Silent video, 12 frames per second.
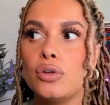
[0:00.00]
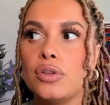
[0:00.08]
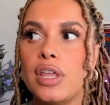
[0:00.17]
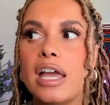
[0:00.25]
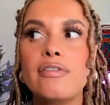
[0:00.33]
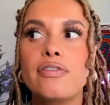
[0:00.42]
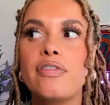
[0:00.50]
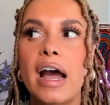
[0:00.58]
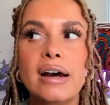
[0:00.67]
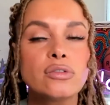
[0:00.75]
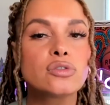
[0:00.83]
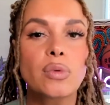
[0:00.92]
They've
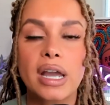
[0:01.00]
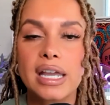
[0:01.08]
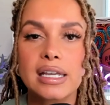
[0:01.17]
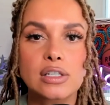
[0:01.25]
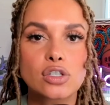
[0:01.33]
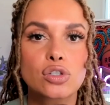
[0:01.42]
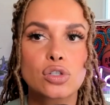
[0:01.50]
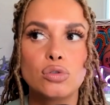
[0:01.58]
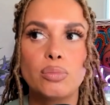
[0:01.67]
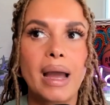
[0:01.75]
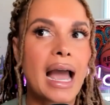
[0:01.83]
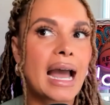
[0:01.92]
found ways
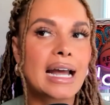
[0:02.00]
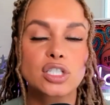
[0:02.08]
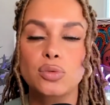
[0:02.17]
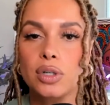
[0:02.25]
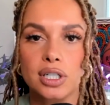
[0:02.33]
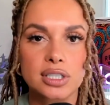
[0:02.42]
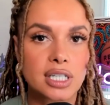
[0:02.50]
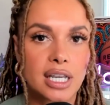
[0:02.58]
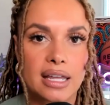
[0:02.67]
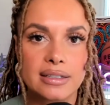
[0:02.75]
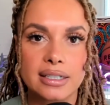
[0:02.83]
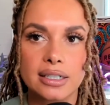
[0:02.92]
to patchwork
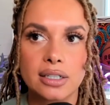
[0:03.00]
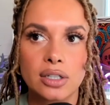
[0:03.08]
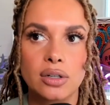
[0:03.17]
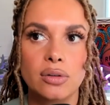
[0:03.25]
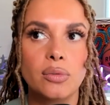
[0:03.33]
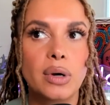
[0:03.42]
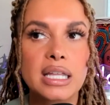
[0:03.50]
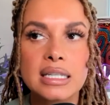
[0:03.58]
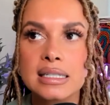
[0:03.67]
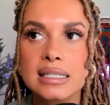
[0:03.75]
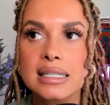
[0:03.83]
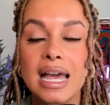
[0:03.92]
together
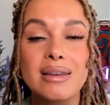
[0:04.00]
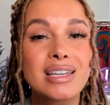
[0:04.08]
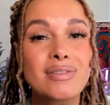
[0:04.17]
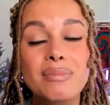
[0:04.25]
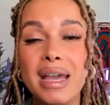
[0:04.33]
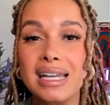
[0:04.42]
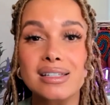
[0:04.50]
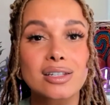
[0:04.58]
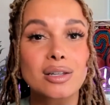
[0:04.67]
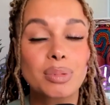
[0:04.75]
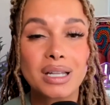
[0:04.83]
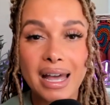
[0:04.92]
wins and even make it to
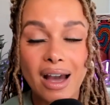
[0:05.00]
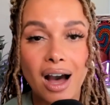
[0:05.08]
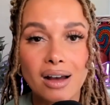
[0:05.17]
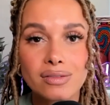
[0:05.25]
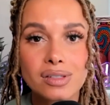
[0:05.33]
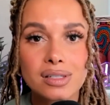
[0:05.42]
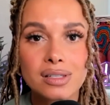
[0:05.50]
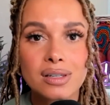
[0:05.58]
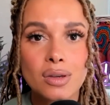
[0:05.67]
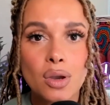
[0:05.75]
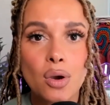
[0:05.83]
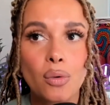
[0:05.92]
the playoffs
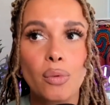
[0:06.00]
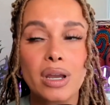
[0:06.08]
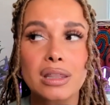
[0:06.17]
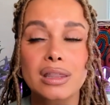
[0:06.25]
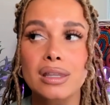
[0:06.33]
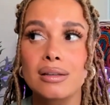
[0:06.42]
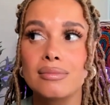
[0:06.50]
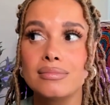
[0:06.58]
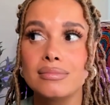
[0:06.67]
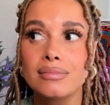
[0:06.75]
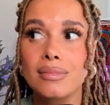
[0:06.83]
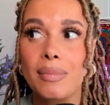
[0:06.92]
with
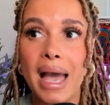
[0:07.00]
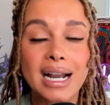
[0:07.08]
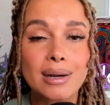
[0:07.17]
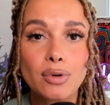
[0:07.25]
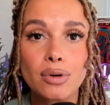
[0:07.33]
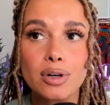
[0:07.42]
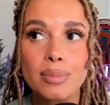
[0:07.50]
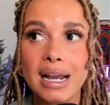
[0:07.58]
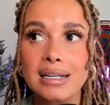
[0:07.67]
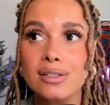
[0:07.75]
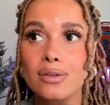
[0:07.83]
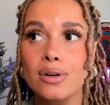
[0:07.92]
backup
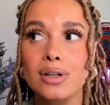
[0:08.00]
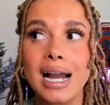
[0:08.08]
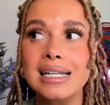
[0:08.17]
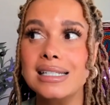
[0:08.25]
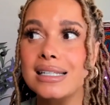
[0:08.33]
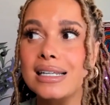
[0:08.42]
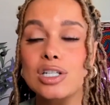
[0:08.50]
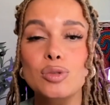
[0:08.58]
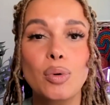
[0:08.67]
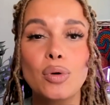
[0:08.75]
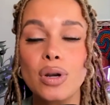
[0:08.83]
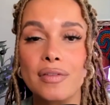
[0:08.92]
quarterbacks or guys that they just
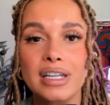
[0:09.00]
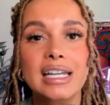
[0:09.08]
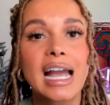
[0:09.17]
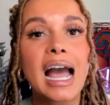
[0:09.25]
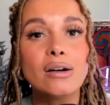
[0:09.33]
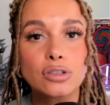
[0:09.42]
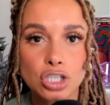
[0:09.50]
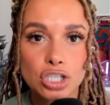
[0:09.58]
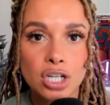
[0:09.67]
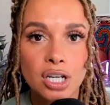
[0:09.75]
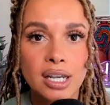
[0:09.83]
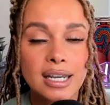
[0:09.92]
pulled off the couch
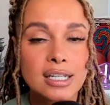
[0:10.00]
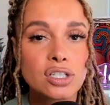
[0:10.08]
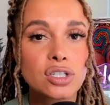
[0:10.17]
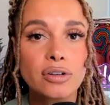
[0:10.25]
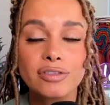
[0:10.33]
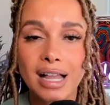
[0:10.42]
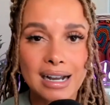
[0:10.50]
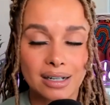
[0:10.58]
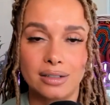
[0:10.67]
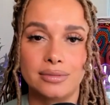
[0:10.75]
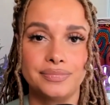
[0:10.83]
in Joe Flacco.